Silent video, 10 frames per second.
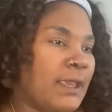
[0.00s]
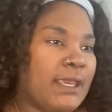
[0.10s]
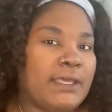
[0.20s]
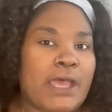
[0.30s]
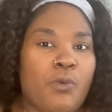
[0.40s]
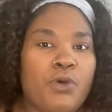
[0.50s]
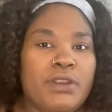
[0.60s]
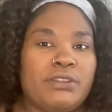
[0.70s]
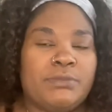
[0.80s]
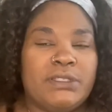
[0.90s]
is I
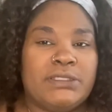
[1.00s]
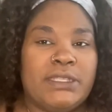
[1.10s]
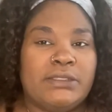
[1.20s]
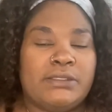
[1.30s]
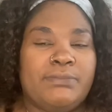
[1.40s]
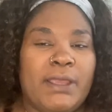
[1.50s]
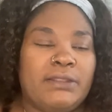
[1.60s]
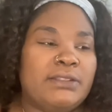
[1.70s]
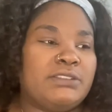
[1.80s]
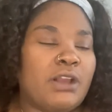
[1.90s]
wanted something that
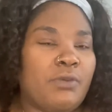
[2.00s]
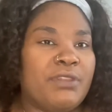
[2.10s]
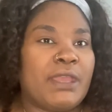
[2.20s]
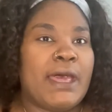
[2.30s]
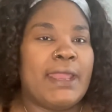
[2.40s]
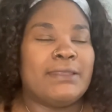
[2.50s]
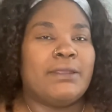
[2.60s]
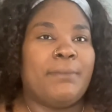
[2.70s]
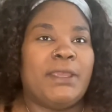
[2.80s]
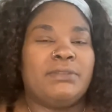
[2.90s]
basically start with kind of like the
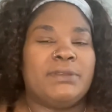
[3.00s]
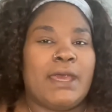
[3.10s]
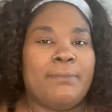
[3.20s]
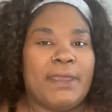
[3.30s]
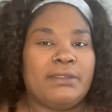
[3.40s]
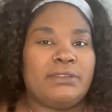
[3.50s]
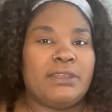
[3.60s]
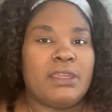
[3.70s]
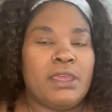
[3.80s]
base but not basic.